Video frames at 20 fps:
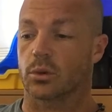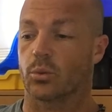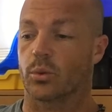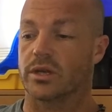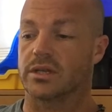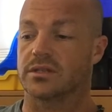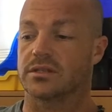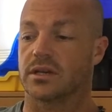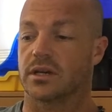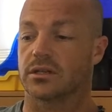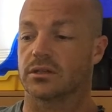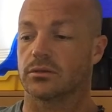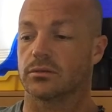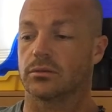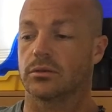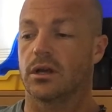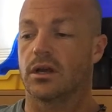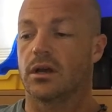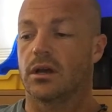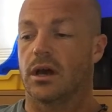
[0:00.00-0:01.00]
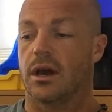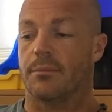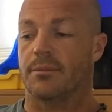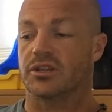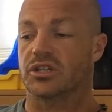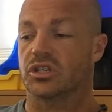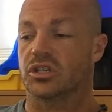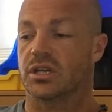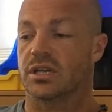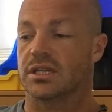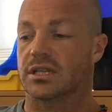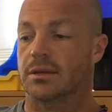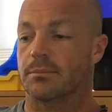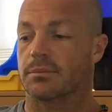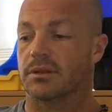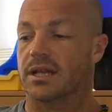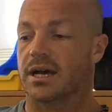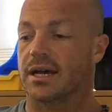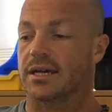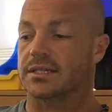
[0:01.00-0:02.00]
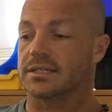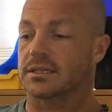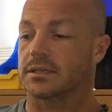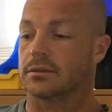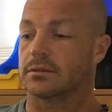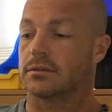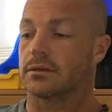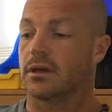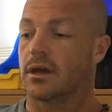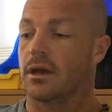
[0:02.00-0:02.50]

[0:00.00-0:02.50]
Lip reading: wind tunnel, a machine that blasted